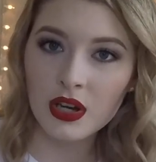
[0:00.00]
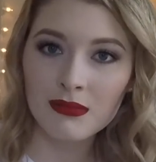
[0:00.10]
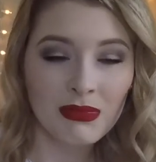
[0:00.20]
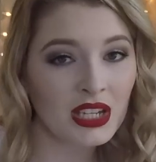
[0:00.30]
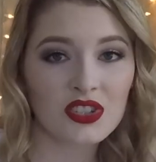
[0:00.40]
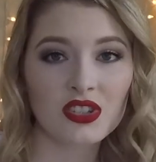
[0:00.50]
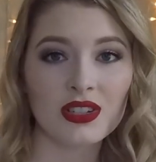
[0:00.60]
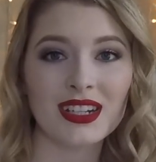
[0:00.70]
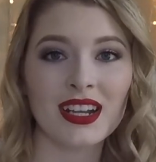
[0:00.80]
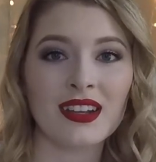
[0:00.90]
on Main
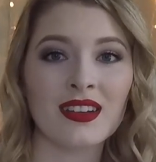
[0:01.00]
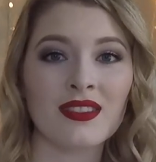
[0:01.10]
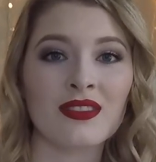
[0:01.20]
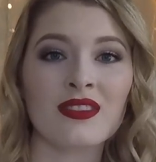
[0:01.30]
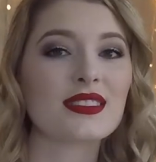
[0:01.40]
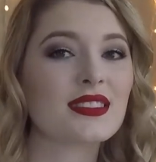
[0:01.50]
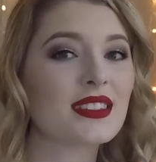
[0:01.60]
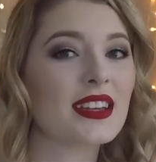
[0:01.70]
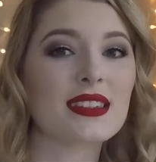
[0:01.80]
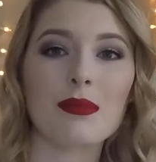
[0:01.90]
Street and it'll
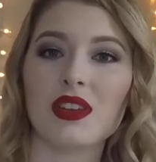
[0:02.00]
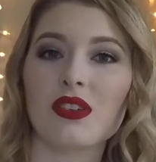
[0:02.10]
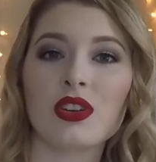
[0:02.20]
say something,